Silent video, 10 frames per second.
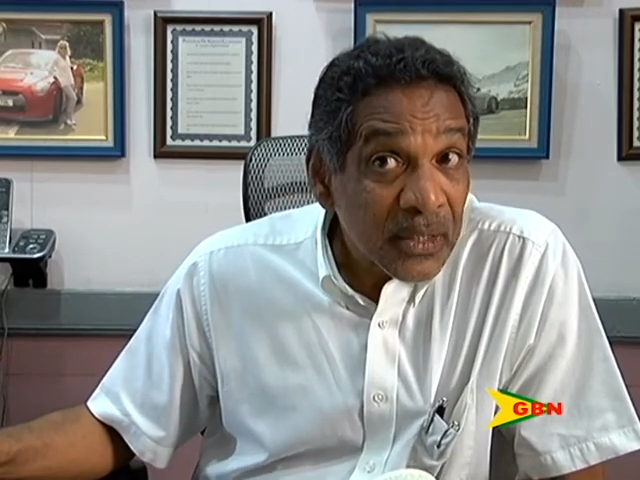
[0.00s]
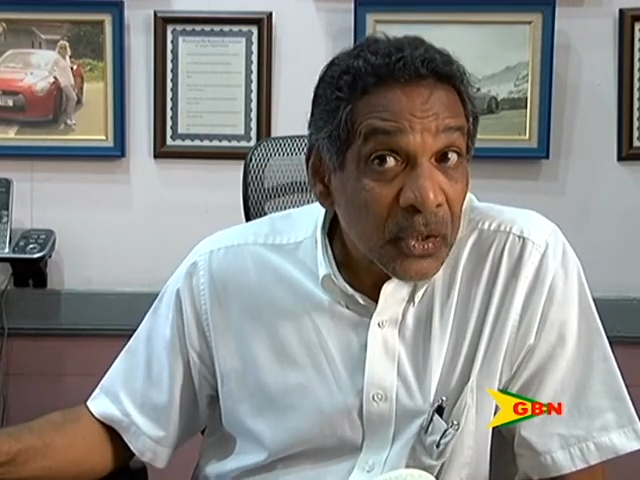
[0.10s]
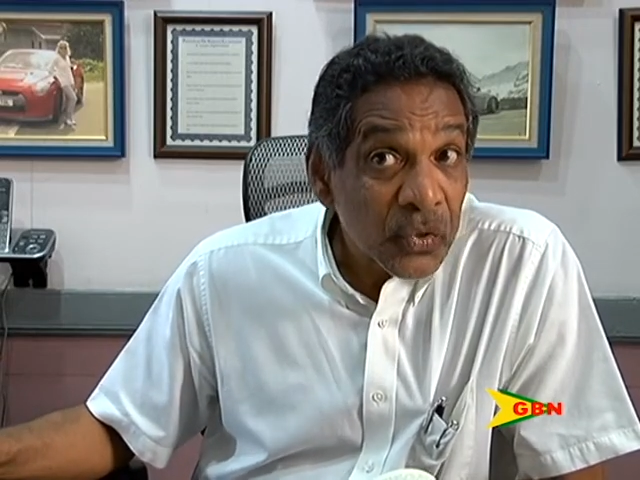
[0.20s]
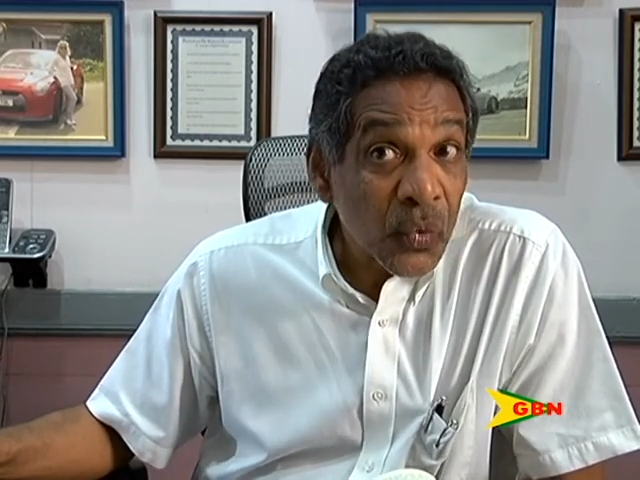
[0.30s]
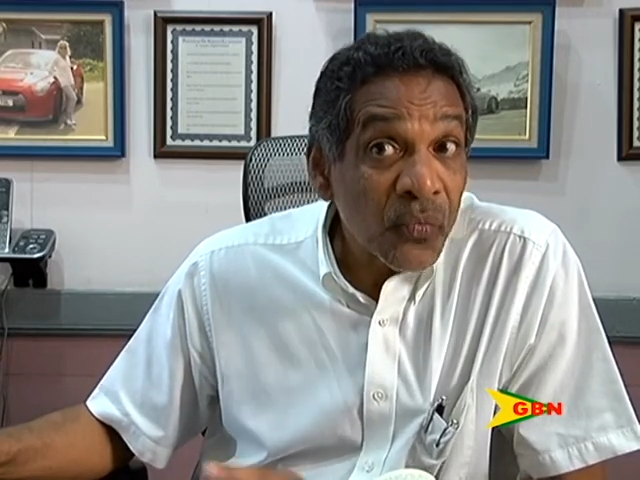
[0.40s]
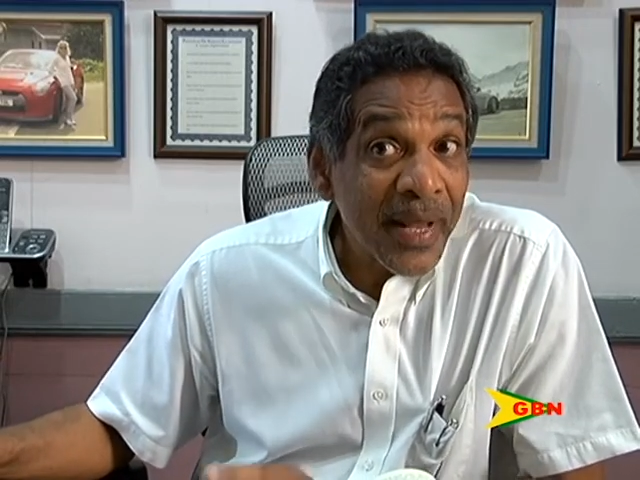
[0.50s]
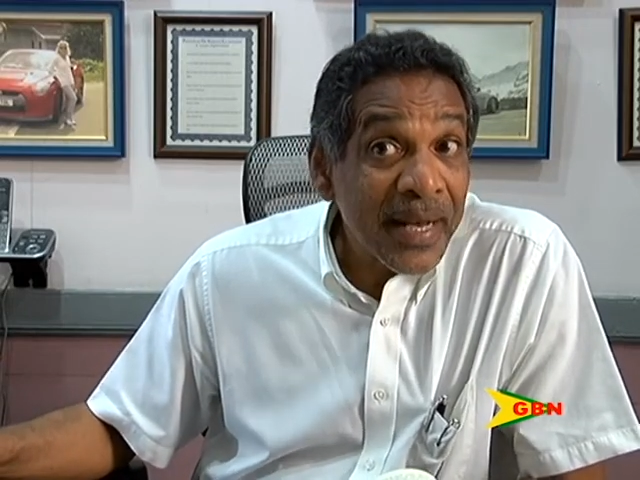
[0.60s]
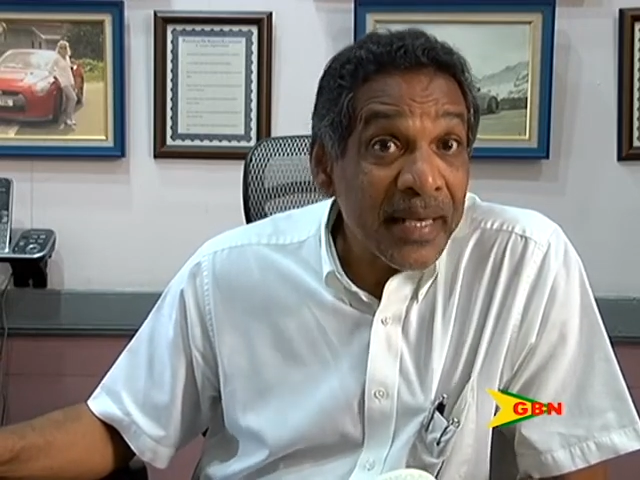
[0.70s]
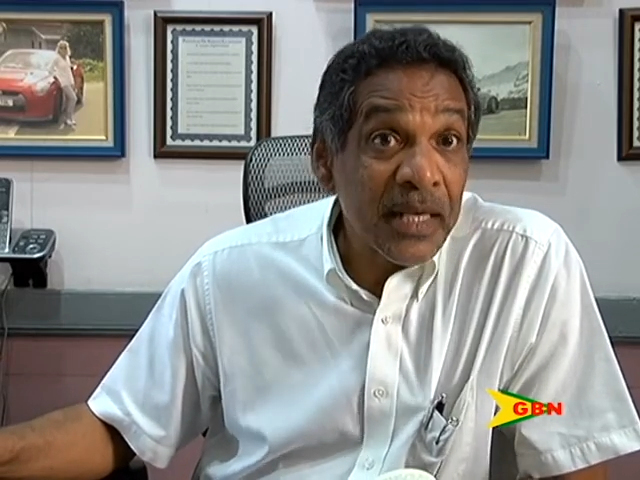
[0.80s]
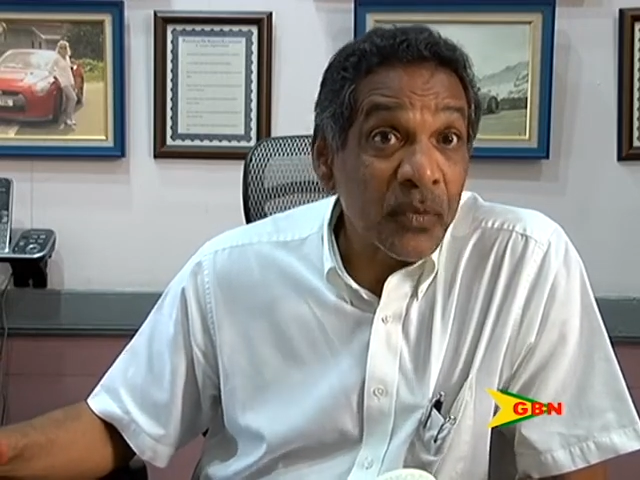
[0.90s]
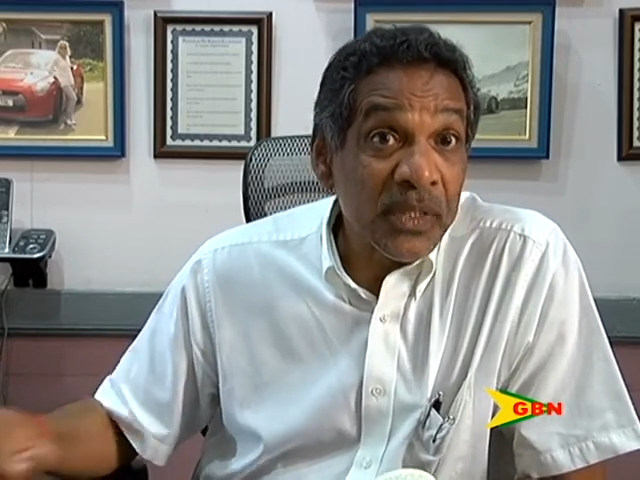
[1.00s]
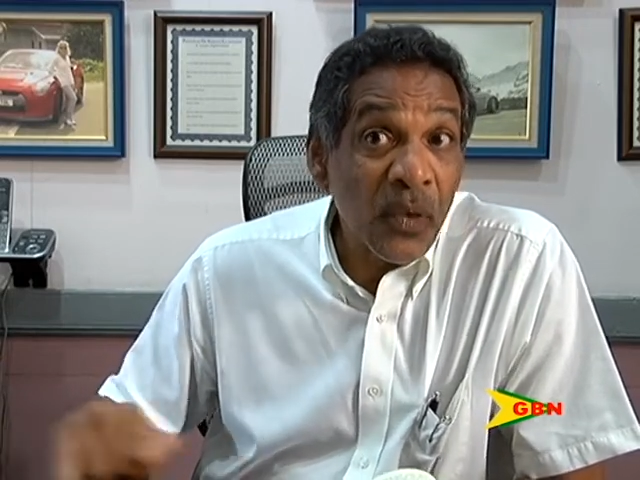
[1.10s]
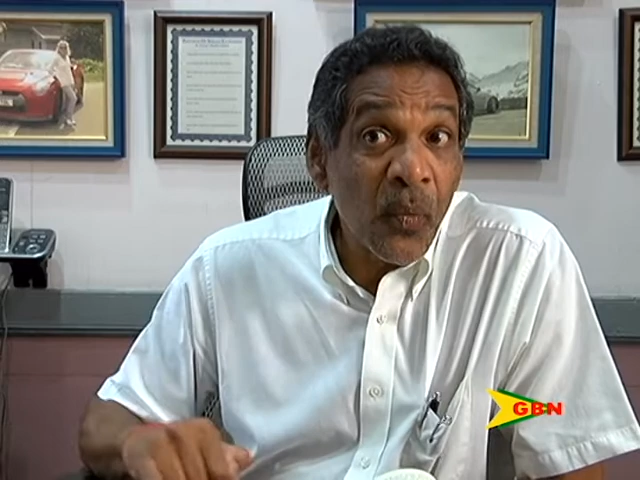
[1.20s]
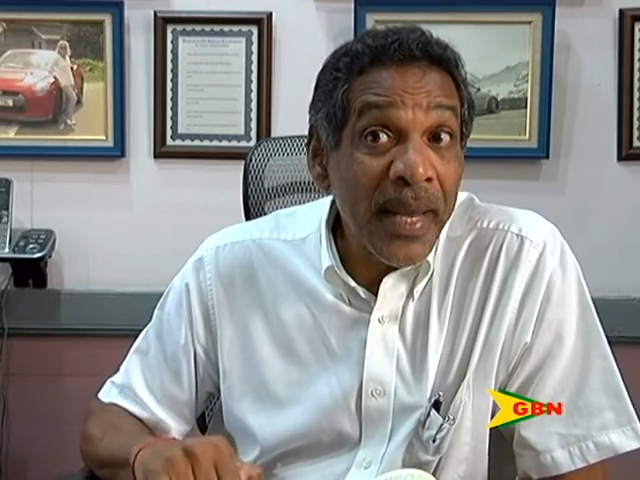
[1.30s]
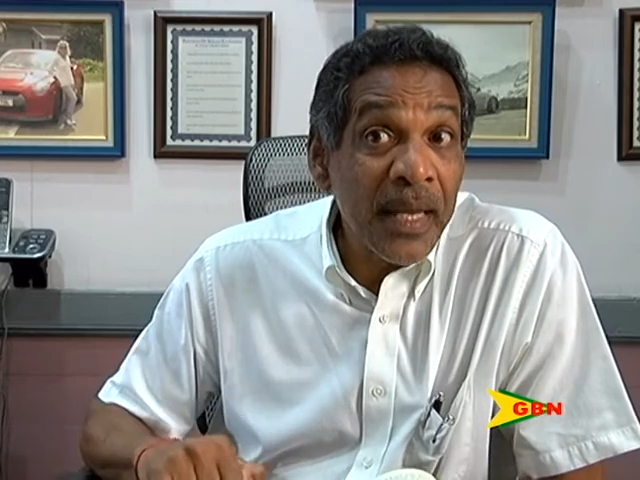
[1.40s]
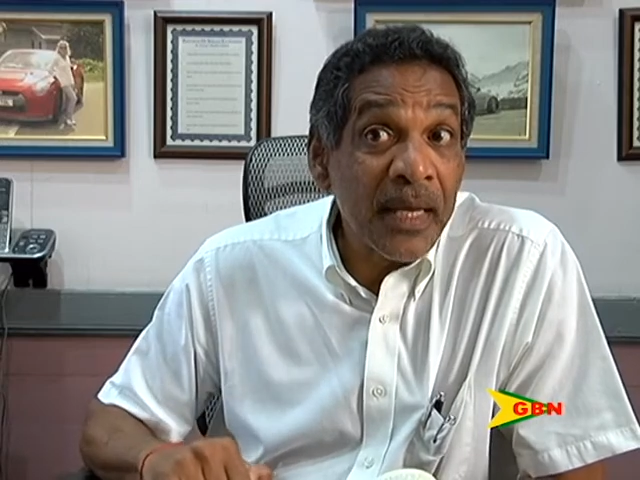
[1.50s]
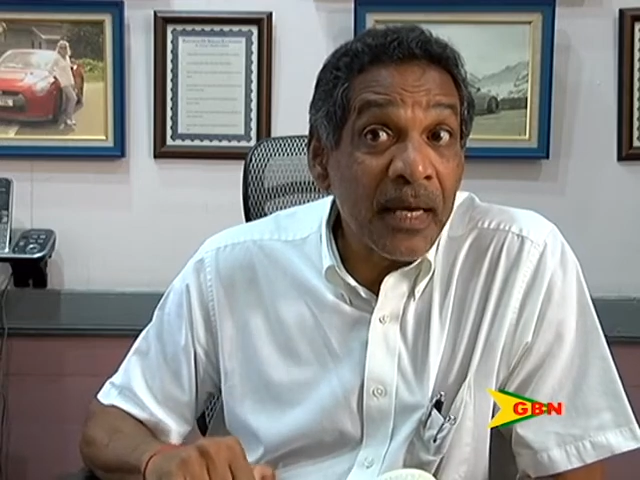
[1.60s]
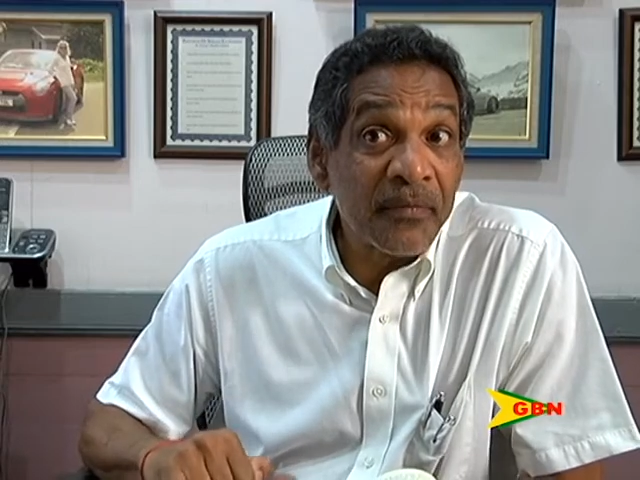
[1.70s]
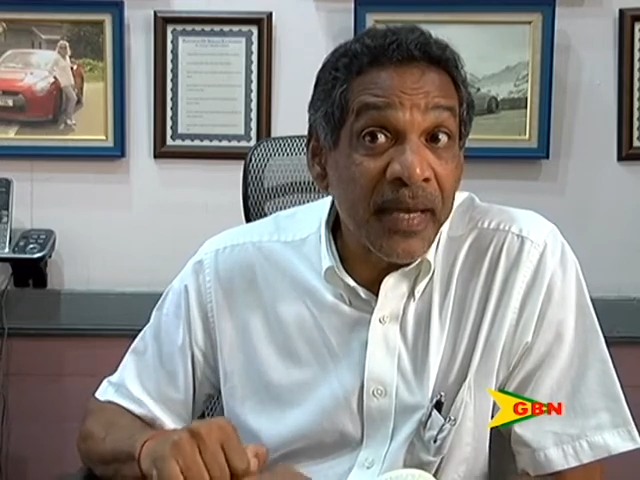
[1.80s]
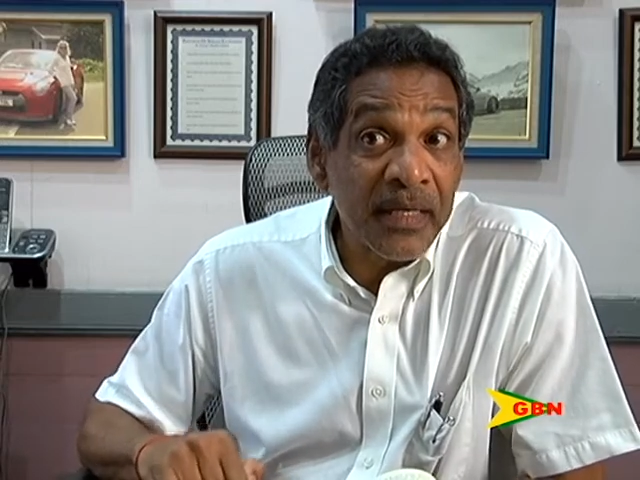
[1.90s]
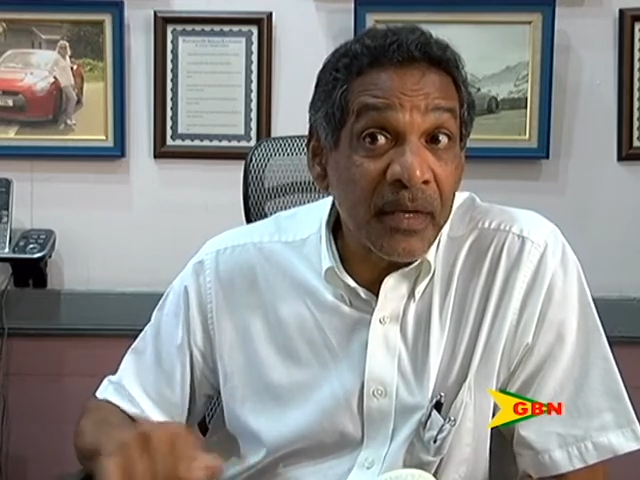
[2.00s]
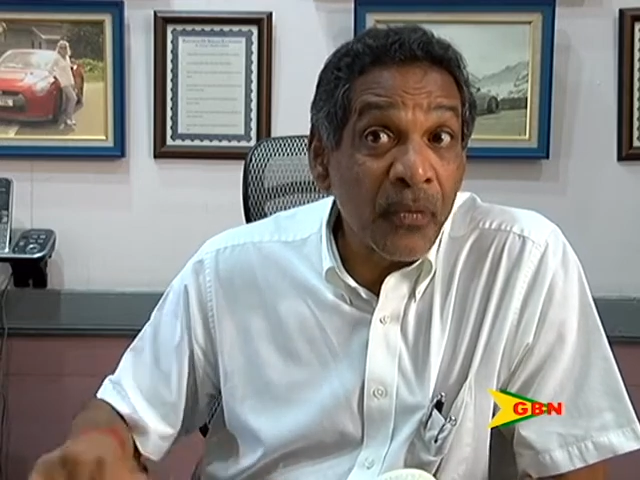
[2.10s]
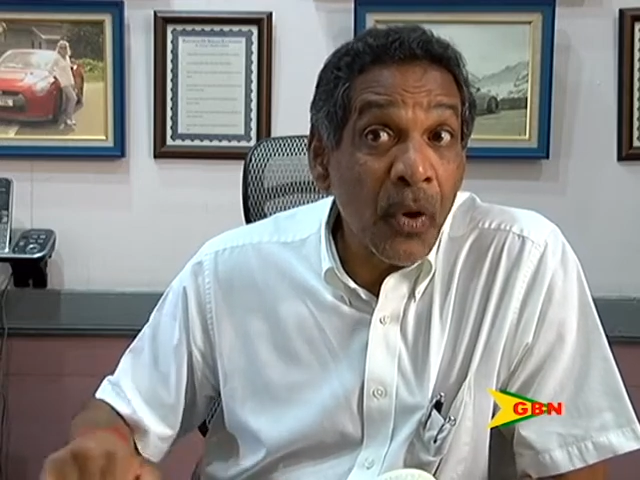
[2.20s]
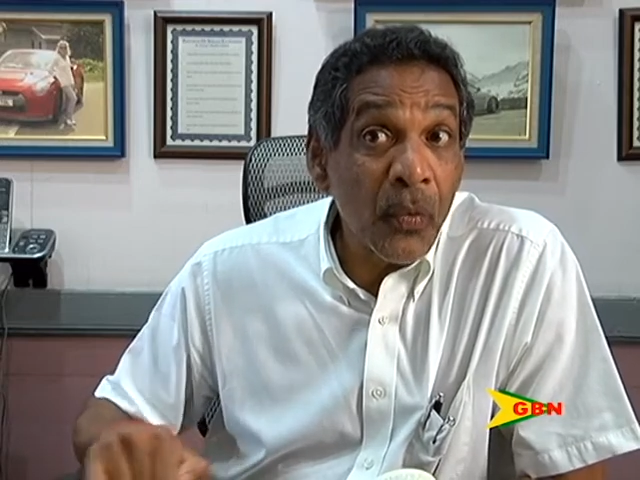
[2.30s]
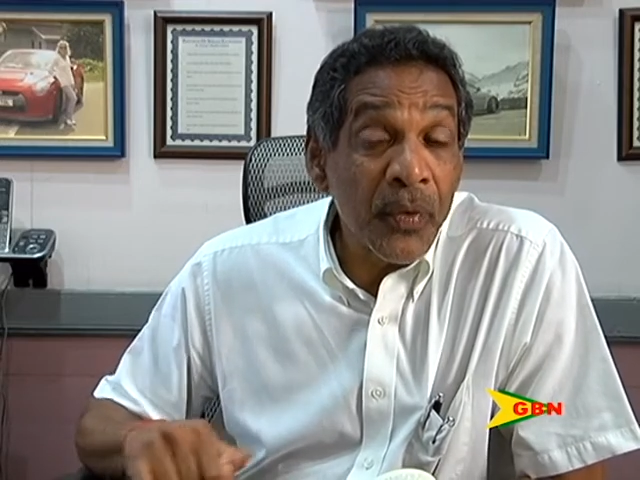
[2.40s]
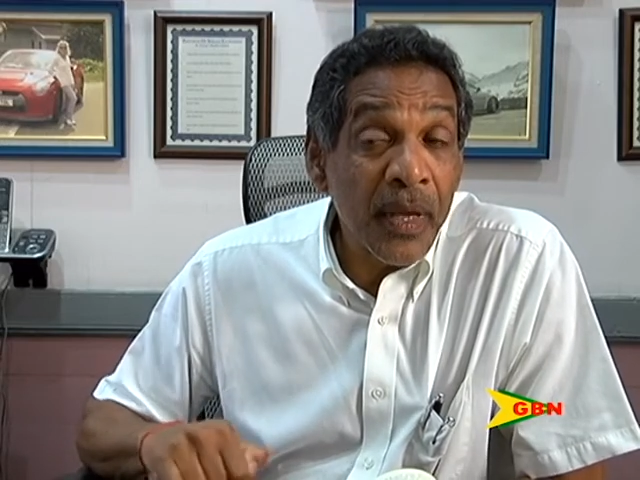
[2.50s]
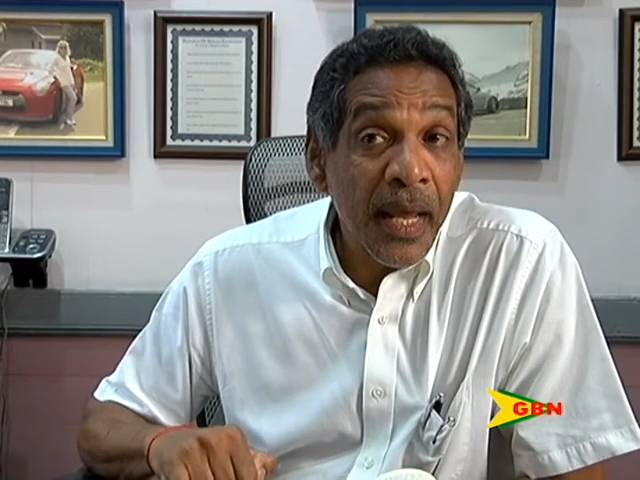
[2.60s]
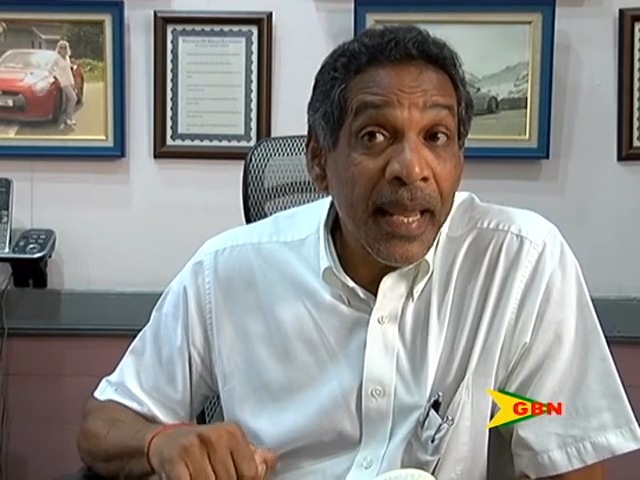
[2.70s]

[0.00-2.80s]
So really, it was a way of getting round